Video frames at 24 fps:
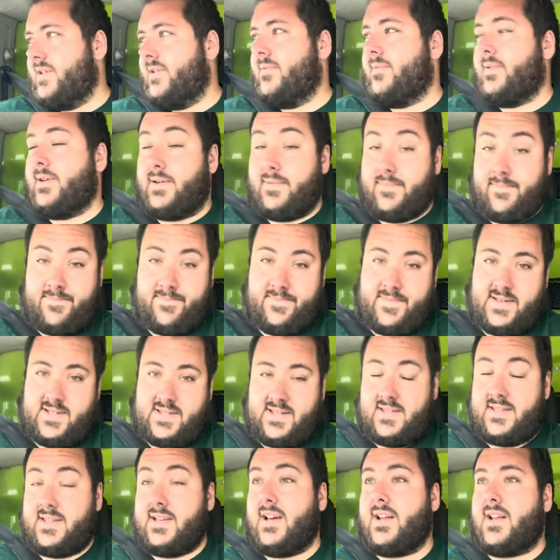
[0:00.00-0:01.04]
well, as I
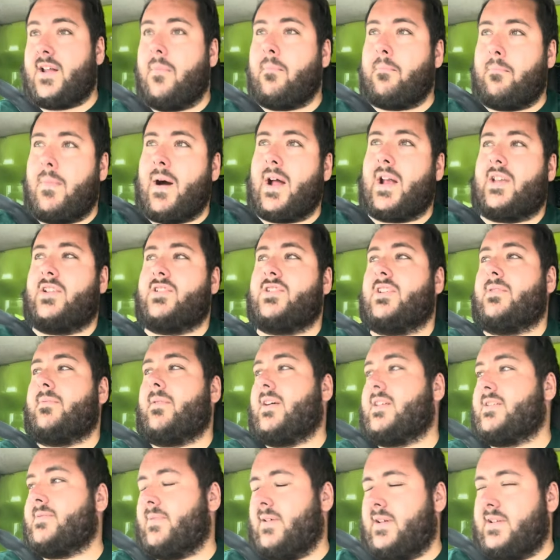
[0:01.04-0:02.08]
said, manage them
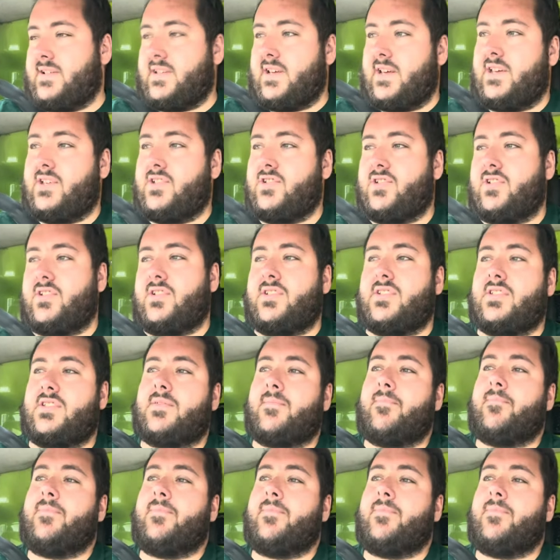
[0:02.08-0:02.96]
expectations.